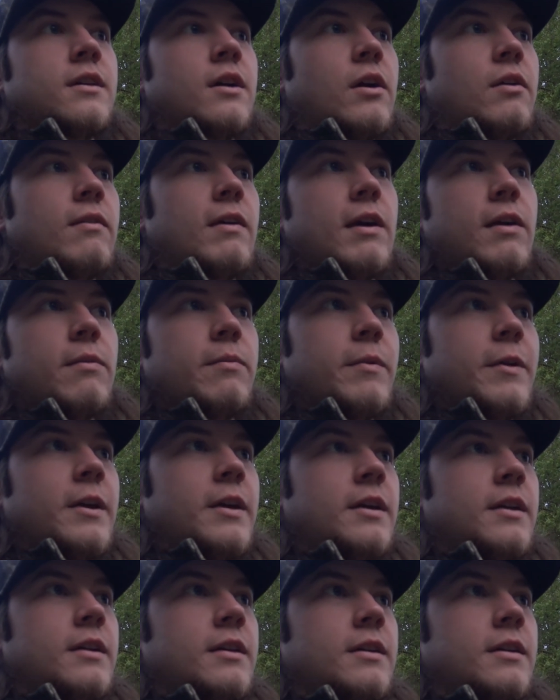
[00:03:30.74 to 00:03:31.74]
around
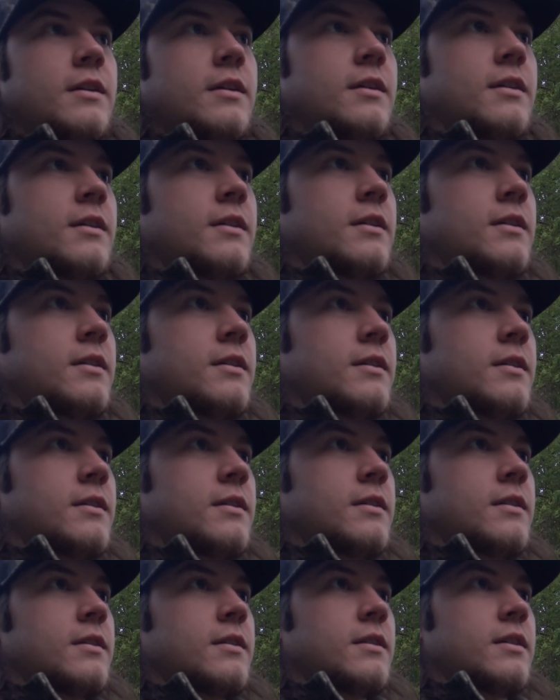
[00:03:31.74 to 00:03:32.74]
me.
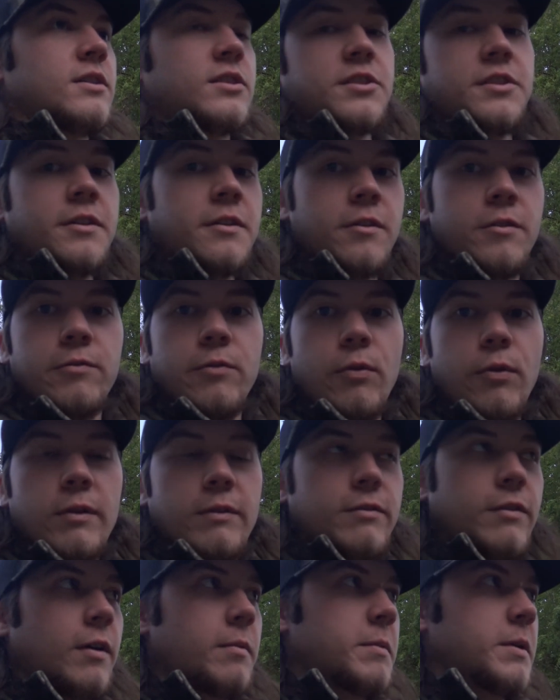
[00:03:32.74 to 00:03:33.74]
It's still a
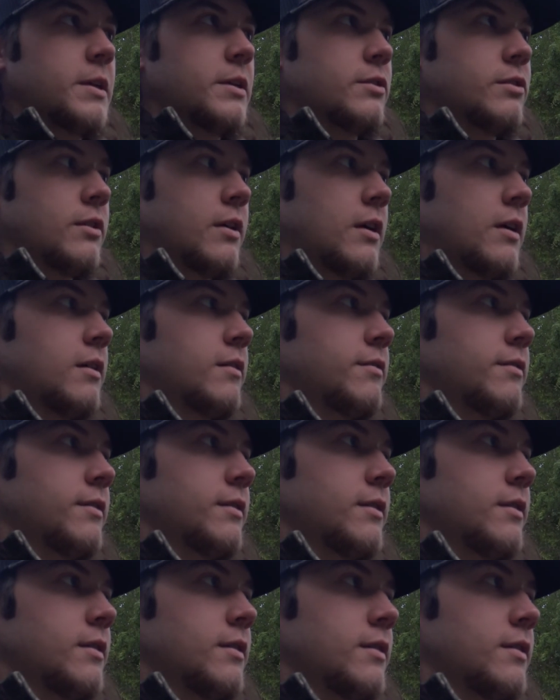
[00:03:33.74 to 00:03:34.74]
45-minute drive.
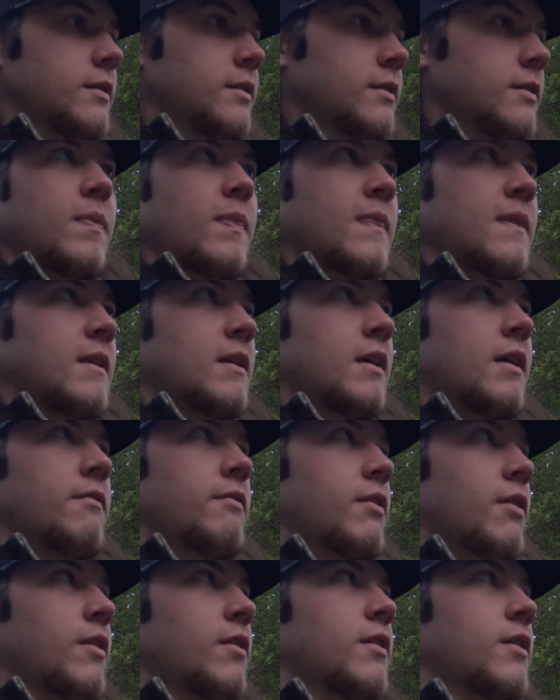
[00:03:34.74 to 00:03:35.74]

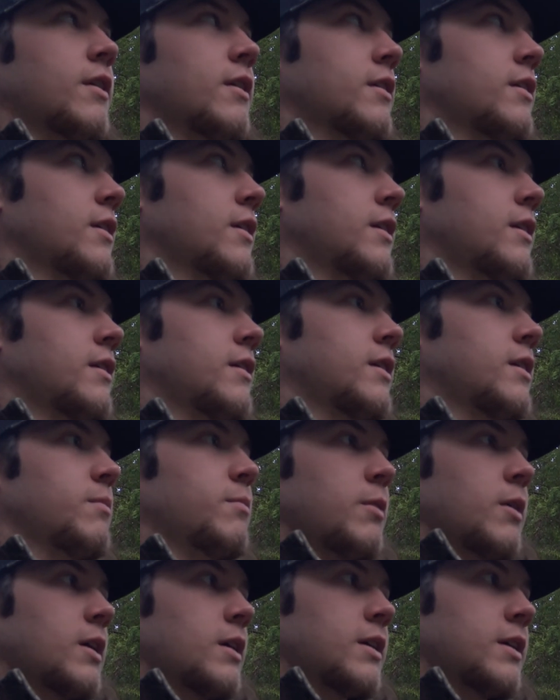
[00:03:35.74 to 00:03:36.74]
Haven't heard anything out here,
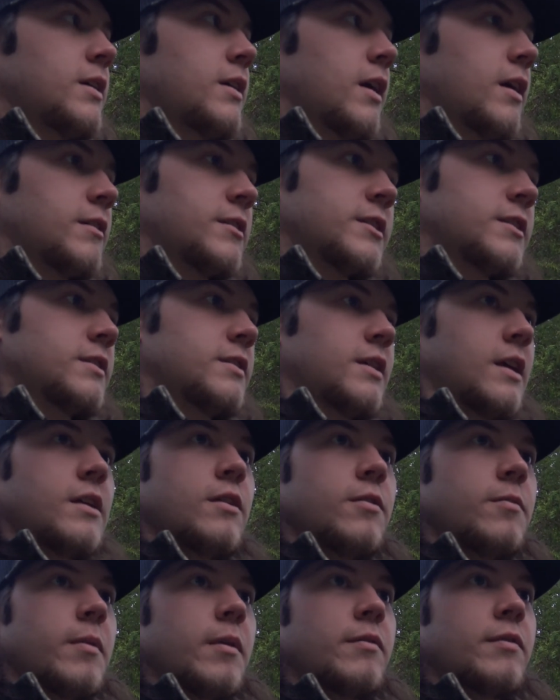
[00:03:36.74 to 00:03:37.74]
but I see
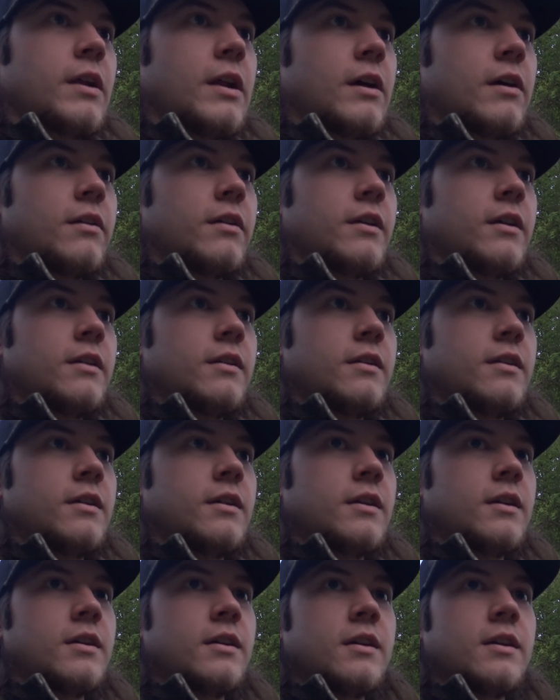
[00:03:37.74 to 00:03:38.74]
them every now and then.
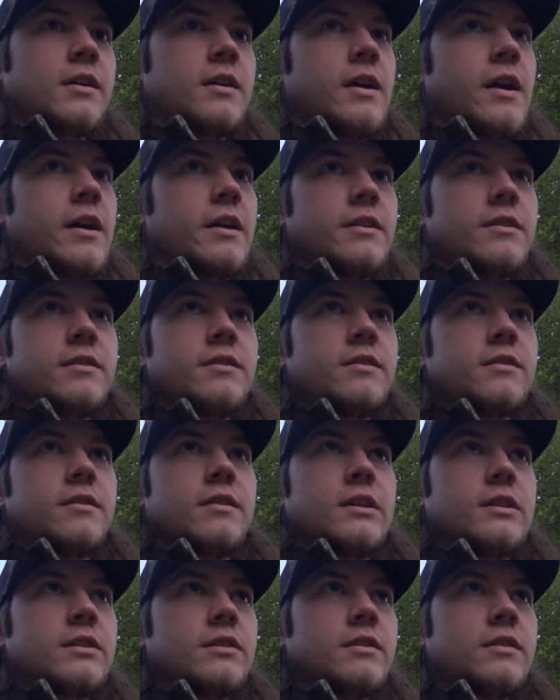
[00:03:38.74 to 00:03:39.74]
It's
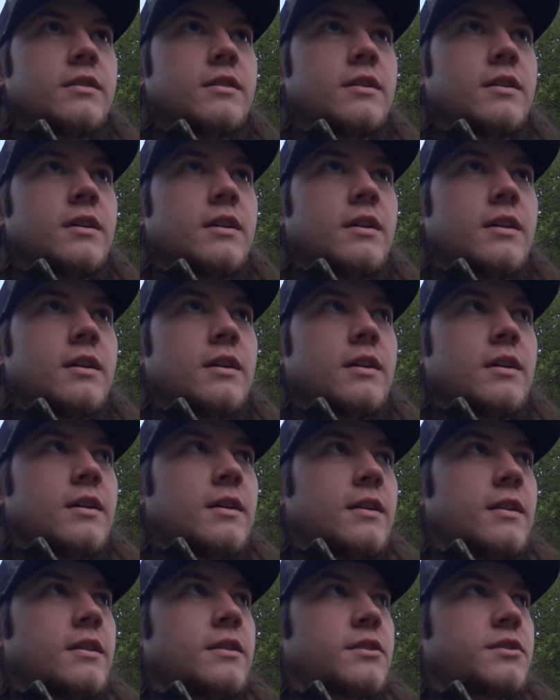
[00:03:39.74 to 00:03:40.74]
this
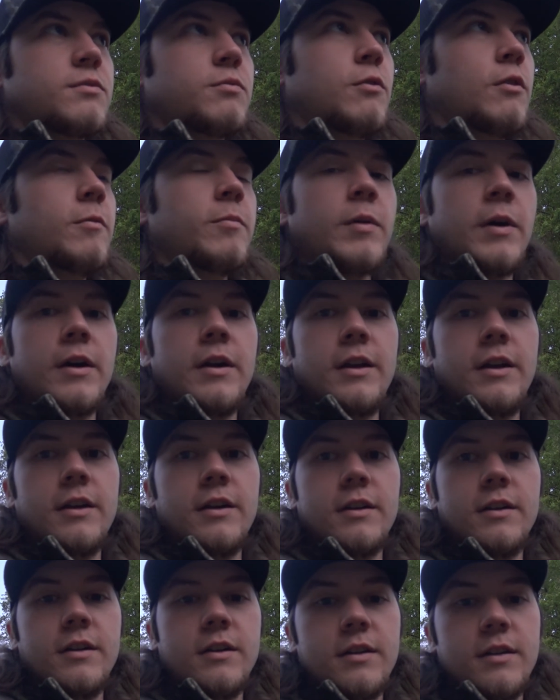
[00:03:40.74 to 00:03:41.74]
swamp out
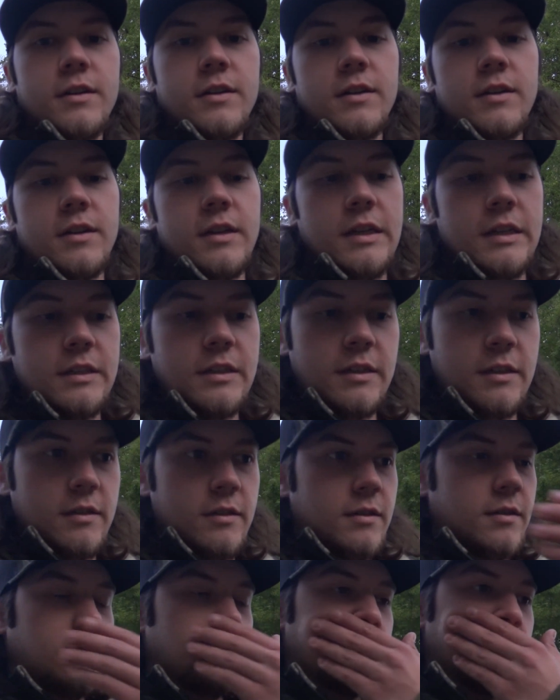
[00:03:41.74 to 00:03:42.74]
here. It's,